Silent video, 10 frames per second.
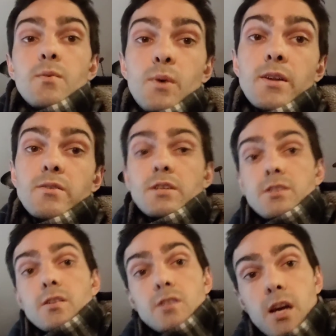wedding
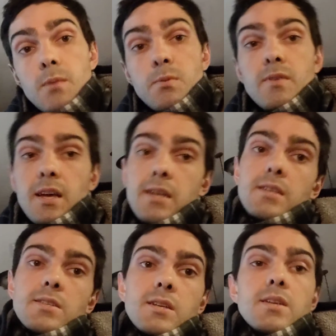rings, on top of
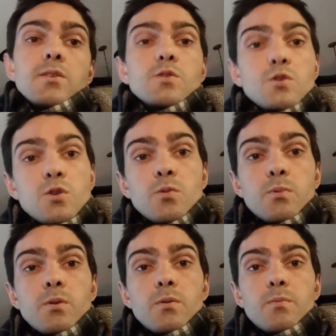that, is like a
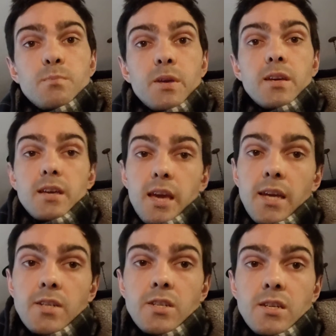super big
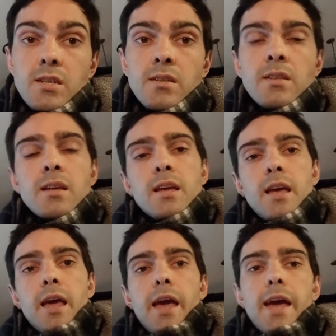occasion
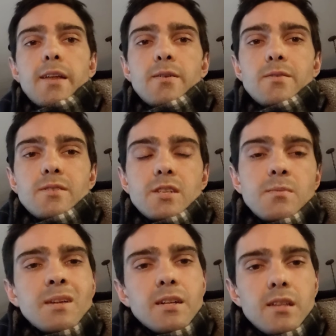and it
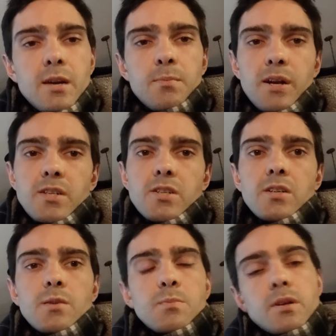seemed like a lot of
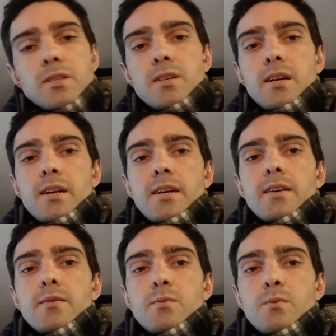pressure. Plus,
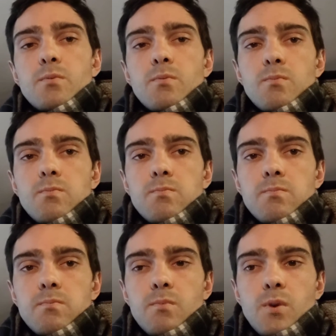I w-
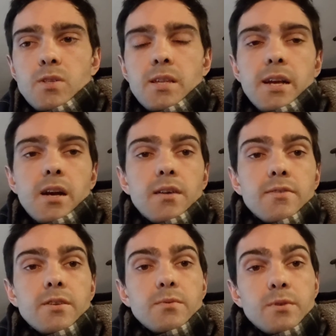wasn't that
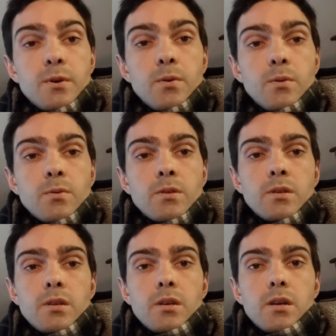confident with gold.
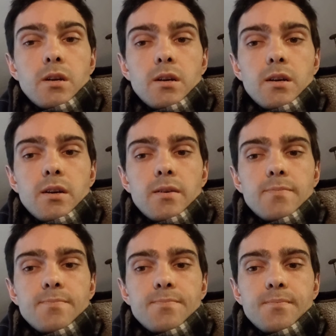
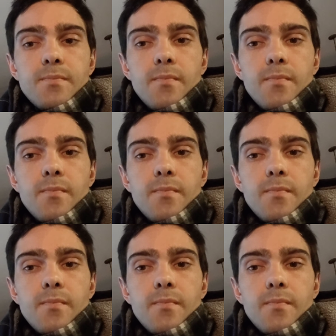Um,